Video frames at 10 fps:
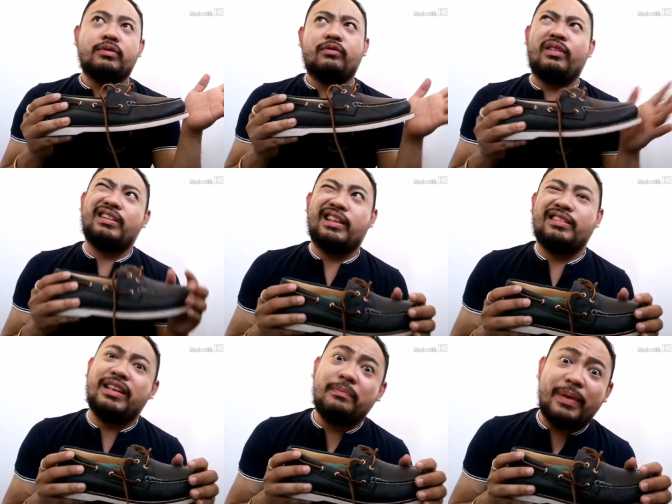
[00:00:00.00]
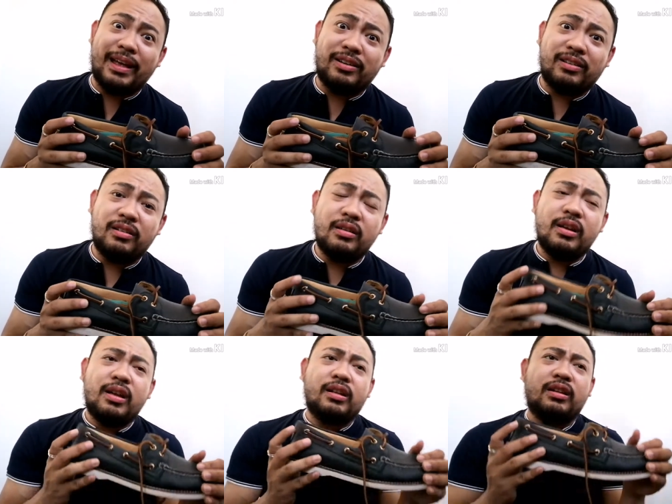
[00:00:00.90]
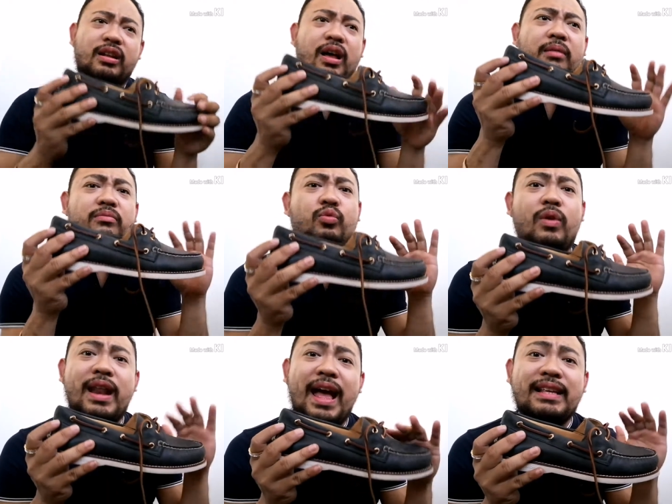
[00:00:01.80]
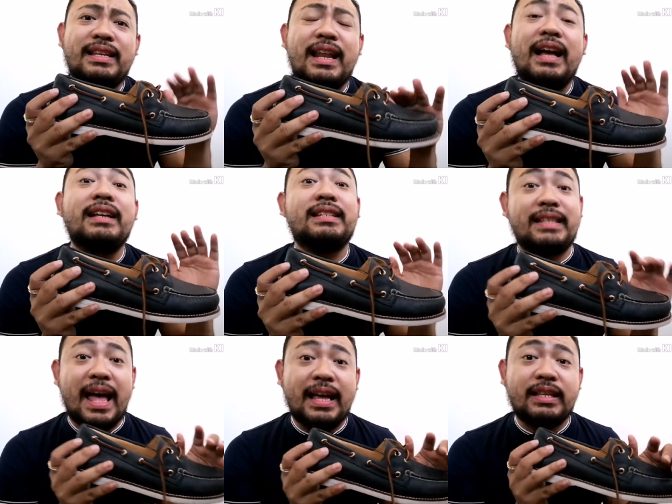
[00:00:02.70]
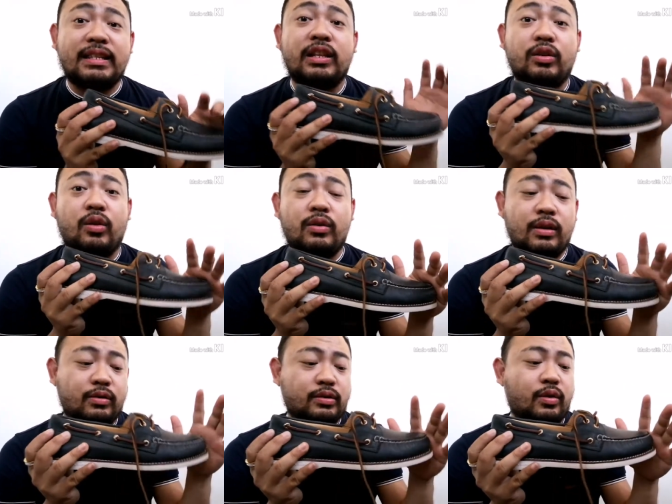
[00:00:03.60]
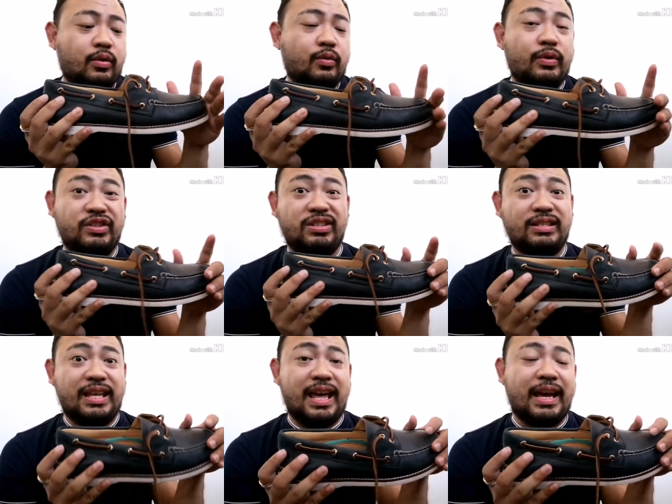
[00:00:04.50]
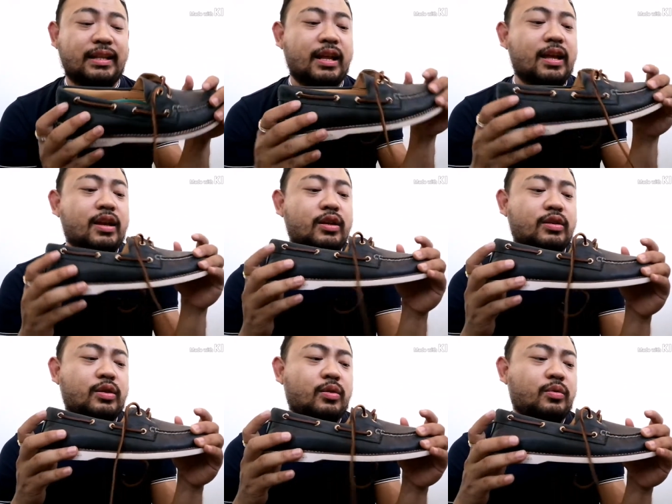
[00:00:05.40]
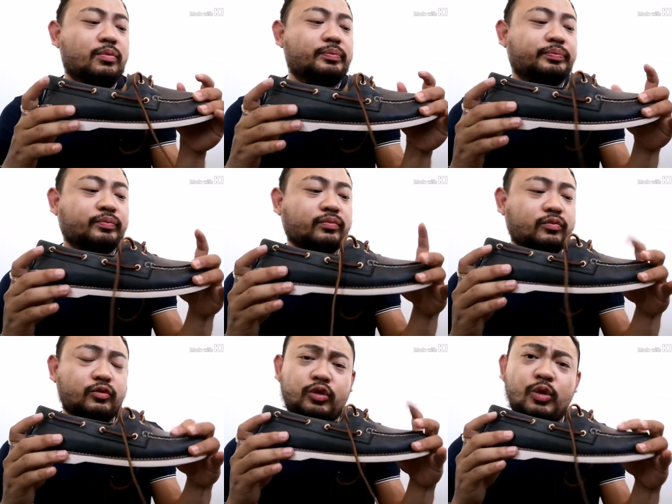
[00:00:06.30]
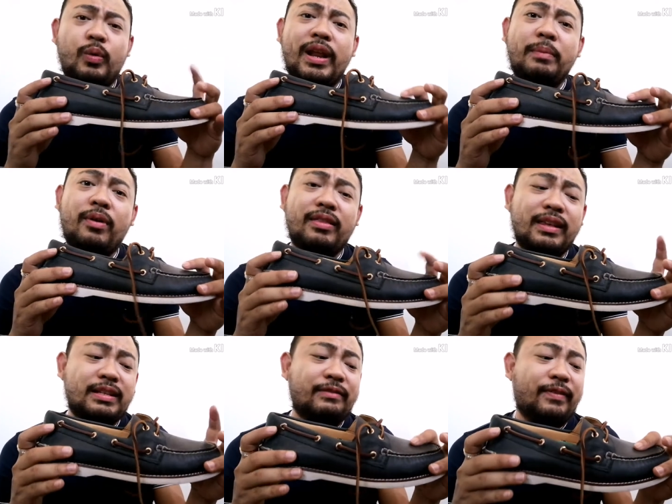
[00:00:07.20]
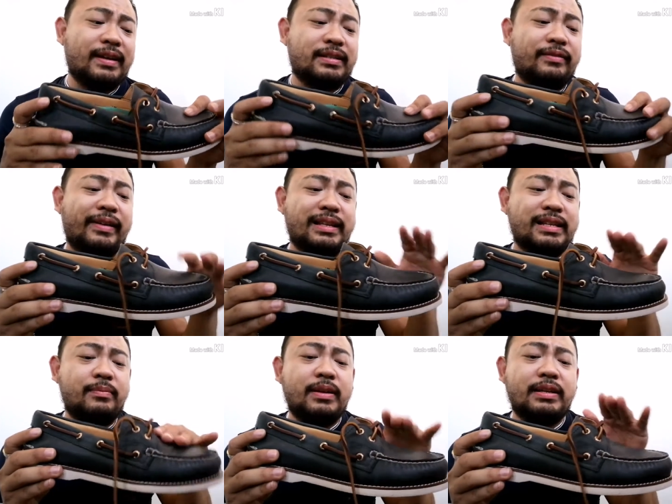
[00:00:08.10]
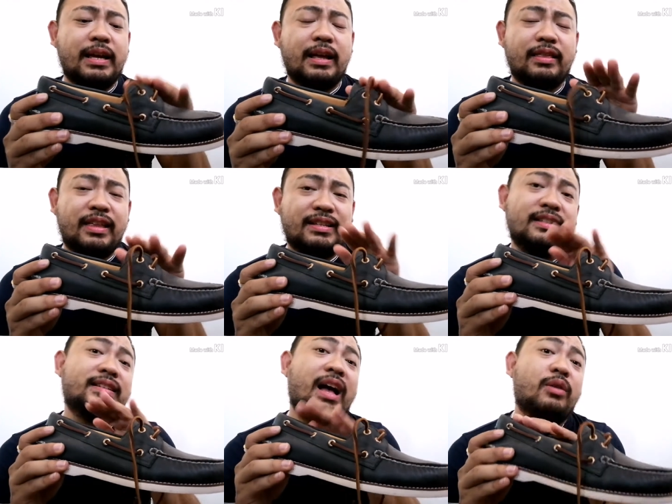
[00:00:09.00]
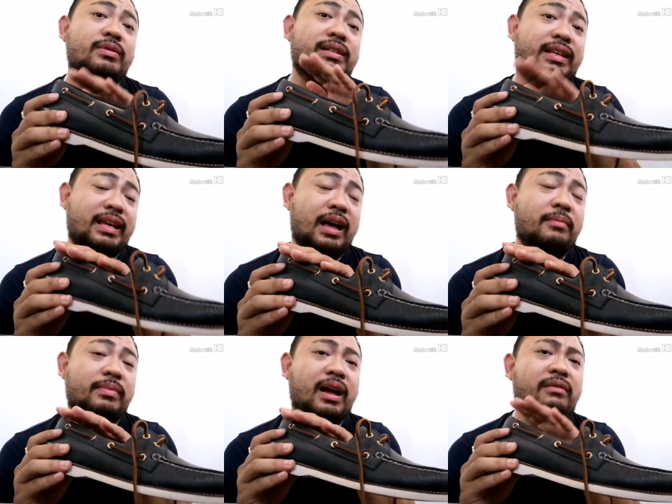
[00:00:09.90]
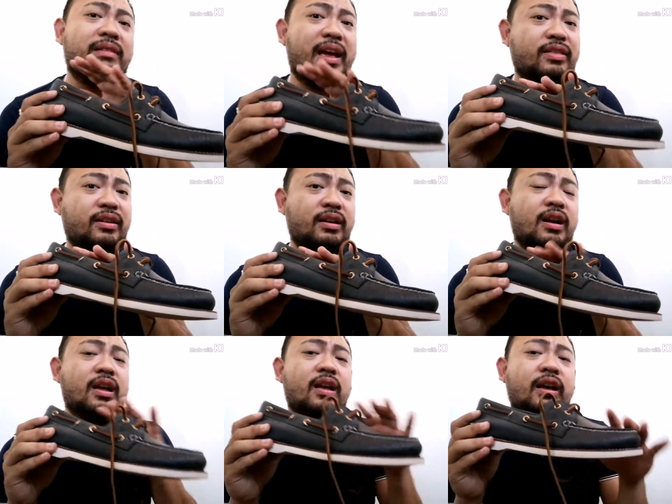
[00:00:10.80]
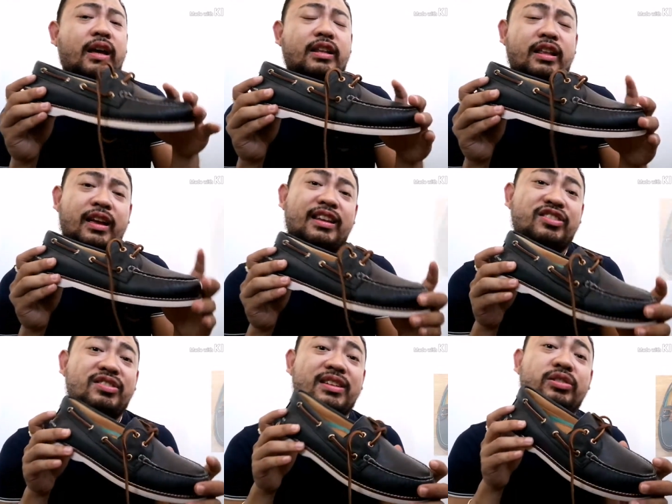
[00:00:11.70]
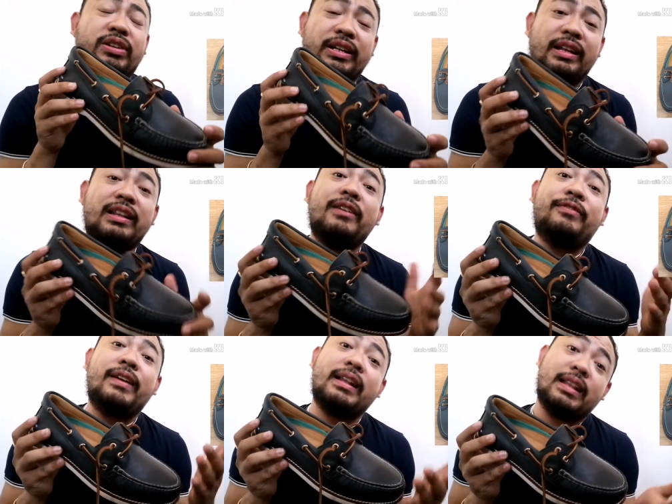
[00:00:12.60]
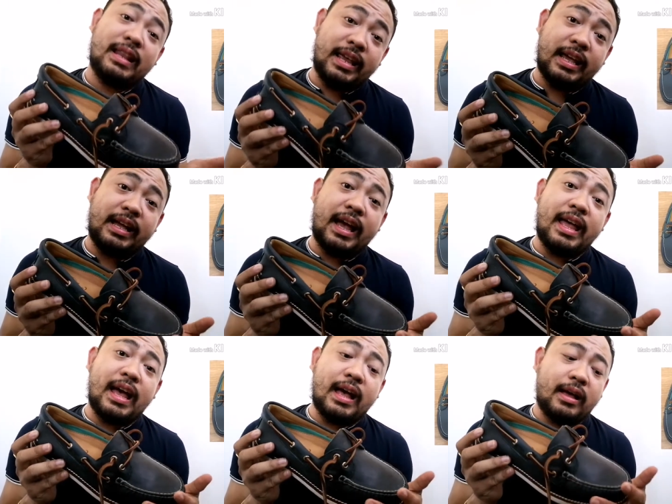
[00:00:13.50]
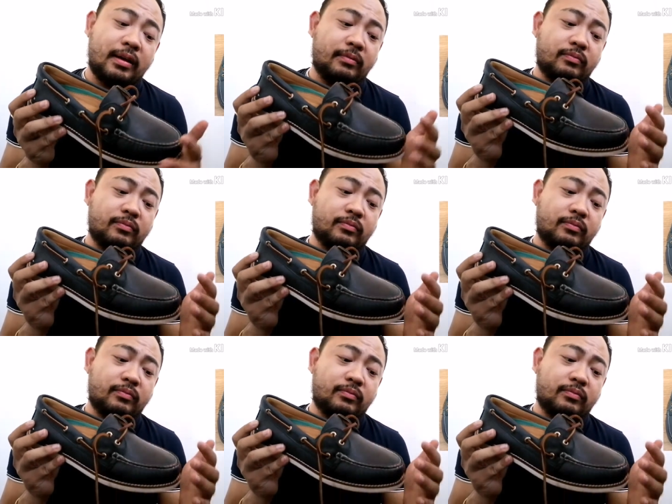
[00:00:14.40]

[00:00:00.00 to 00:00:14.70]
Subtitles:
what is that, San Pedro. Wala silang size nito na gusto ko, which is 8. So, when I bought this in festival, sabi niya, this is cow leather. It is just treated differently, kaya